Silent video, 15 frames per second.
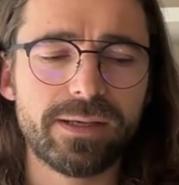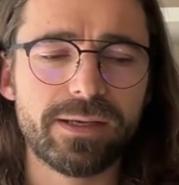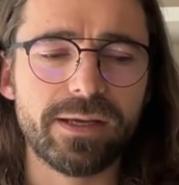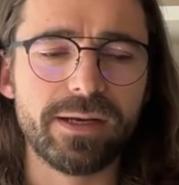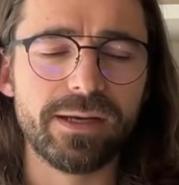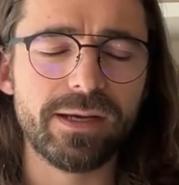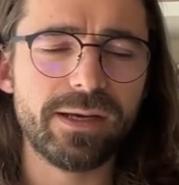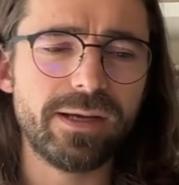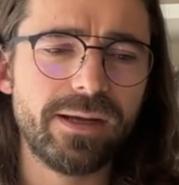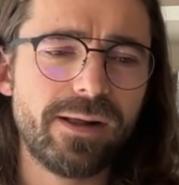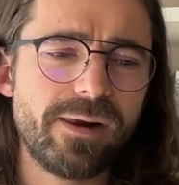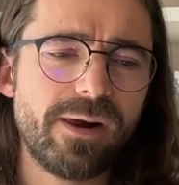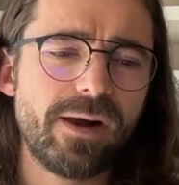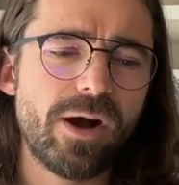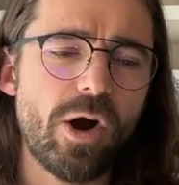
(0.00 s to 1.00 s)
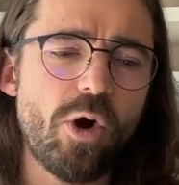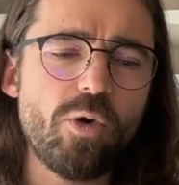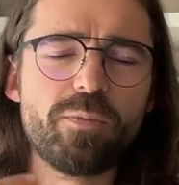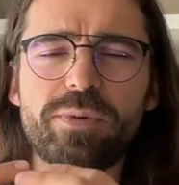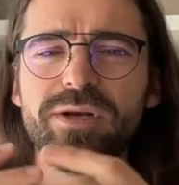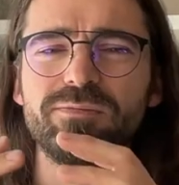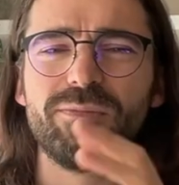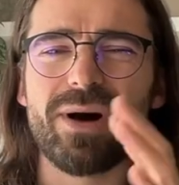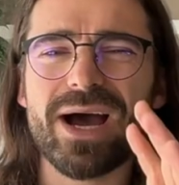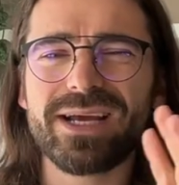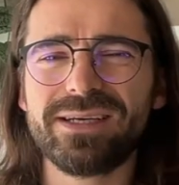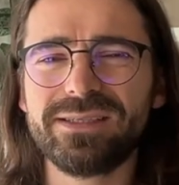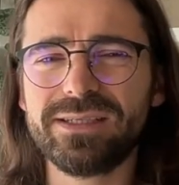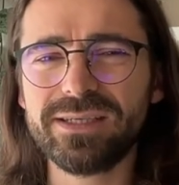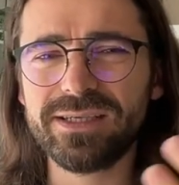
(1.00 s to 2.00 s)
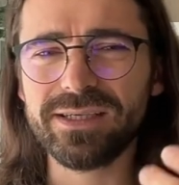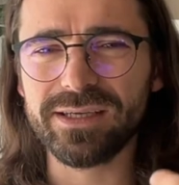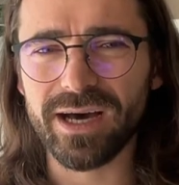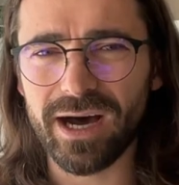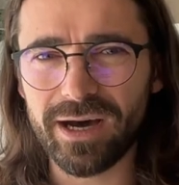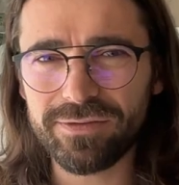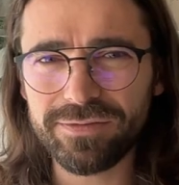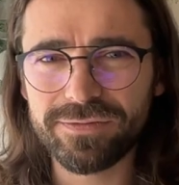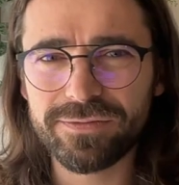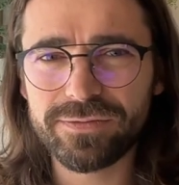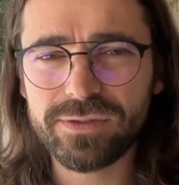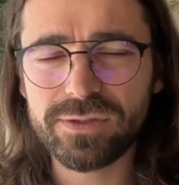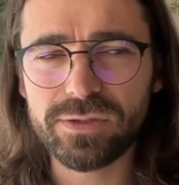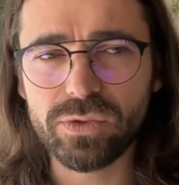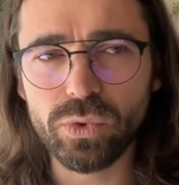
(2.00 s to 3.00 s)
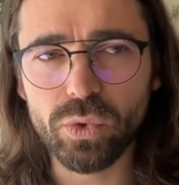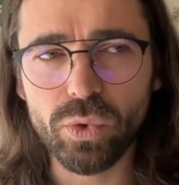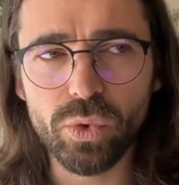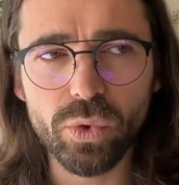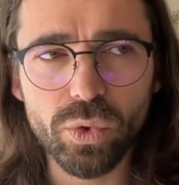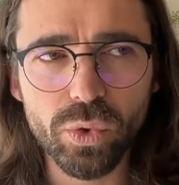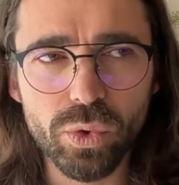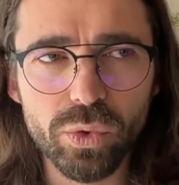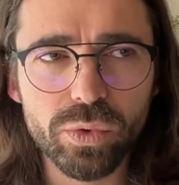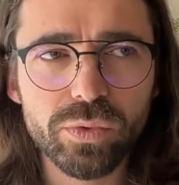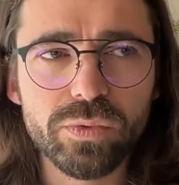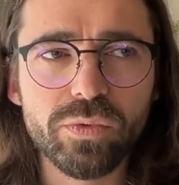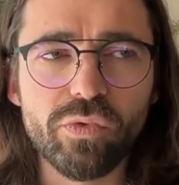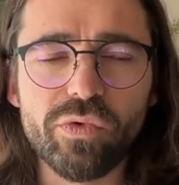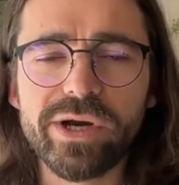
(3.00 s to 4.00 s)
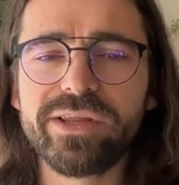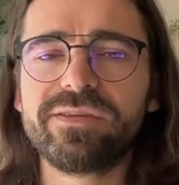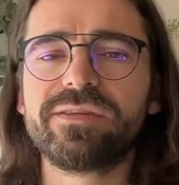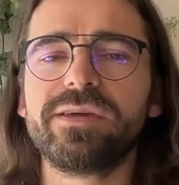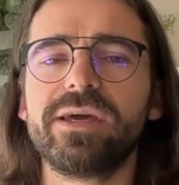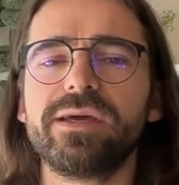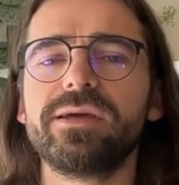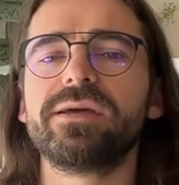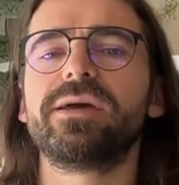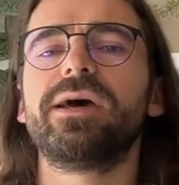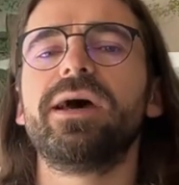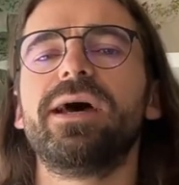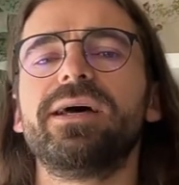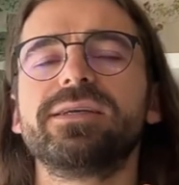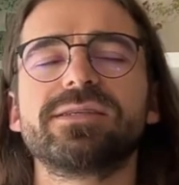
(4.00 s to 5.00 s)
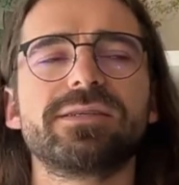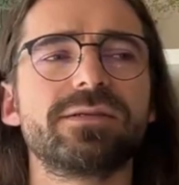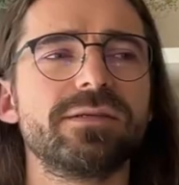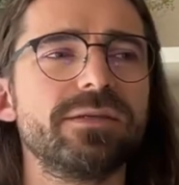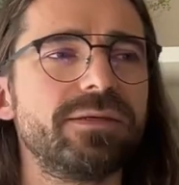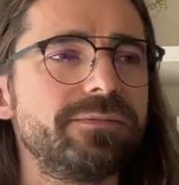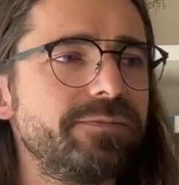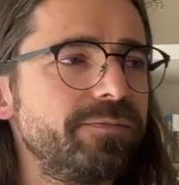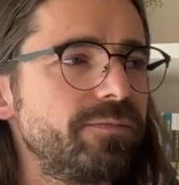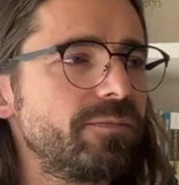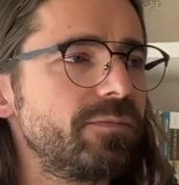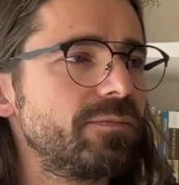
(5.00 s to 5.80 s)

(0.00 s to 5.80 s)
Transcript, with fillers: kind of open minded enough to rethink as um,